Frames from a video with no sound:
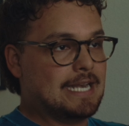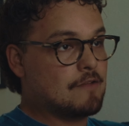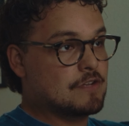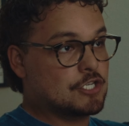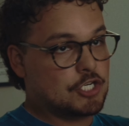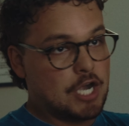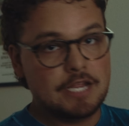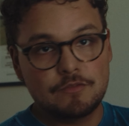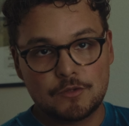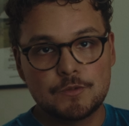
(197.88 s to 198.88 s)
have it
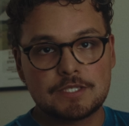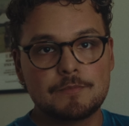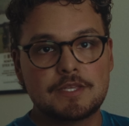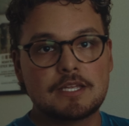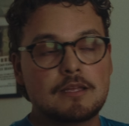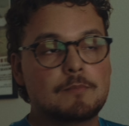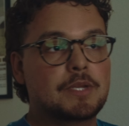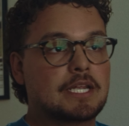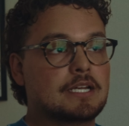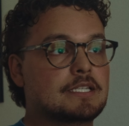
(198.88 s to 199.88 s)
shine through something
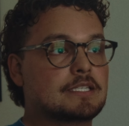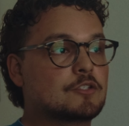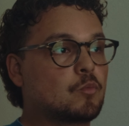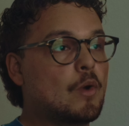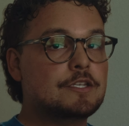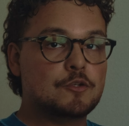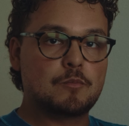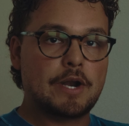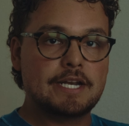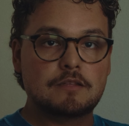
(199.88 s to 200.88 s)
because it's way too
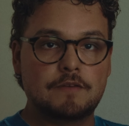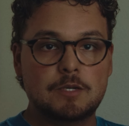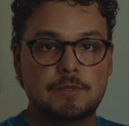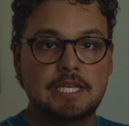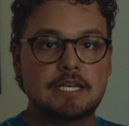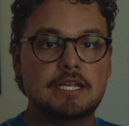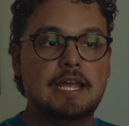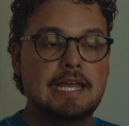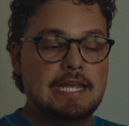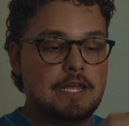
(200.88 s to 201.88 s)
bright at the very beginning
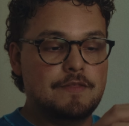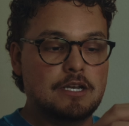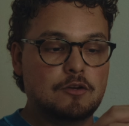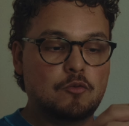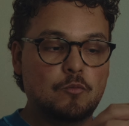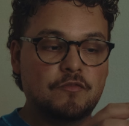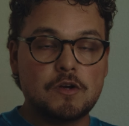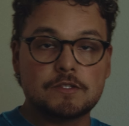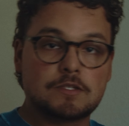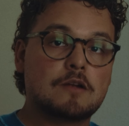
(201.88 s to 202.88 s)
and then it
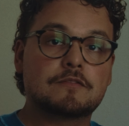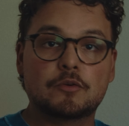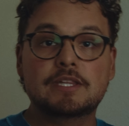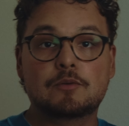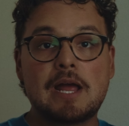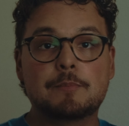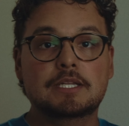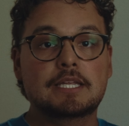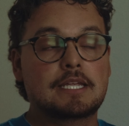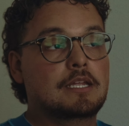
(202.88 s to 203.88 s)
falls off really
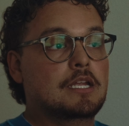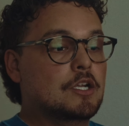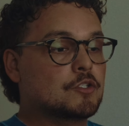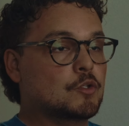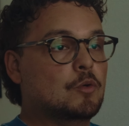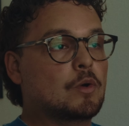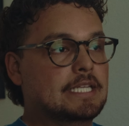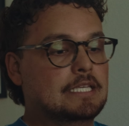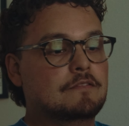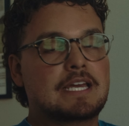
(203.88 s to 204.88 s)
rapidly. So you want to
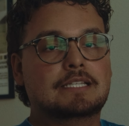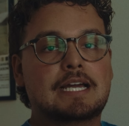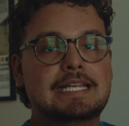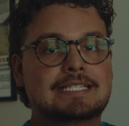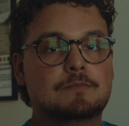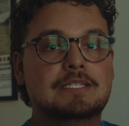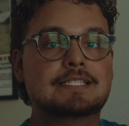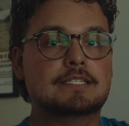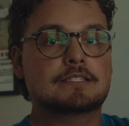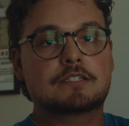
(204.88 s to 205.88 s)
give that light some
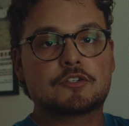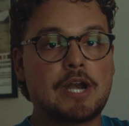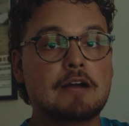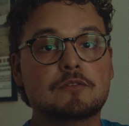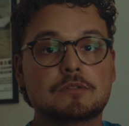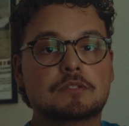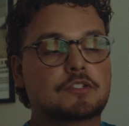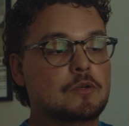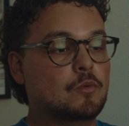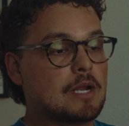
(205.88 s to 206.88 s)
distance to travel.
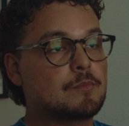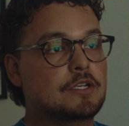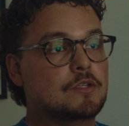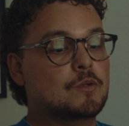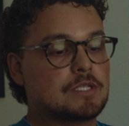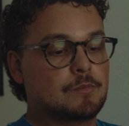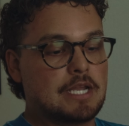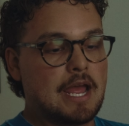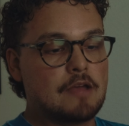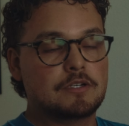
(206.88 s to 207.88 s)
So what I'm going to do is I'm going
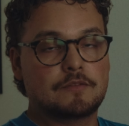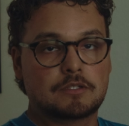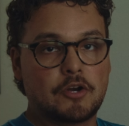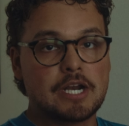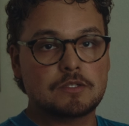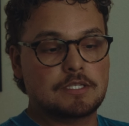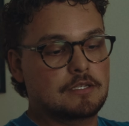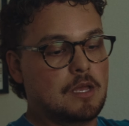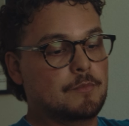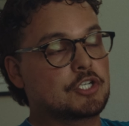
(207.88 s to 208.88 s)
to have it on the ground,
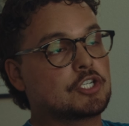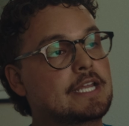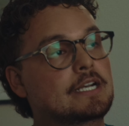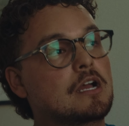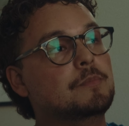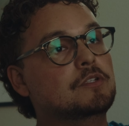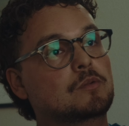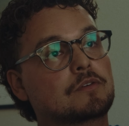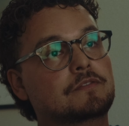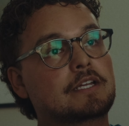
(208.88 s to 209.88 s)
I'm going to shine it up into
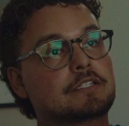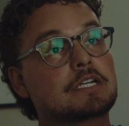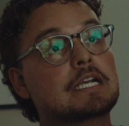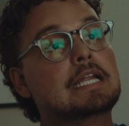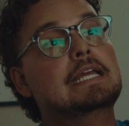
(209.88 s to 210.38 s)
the reflector,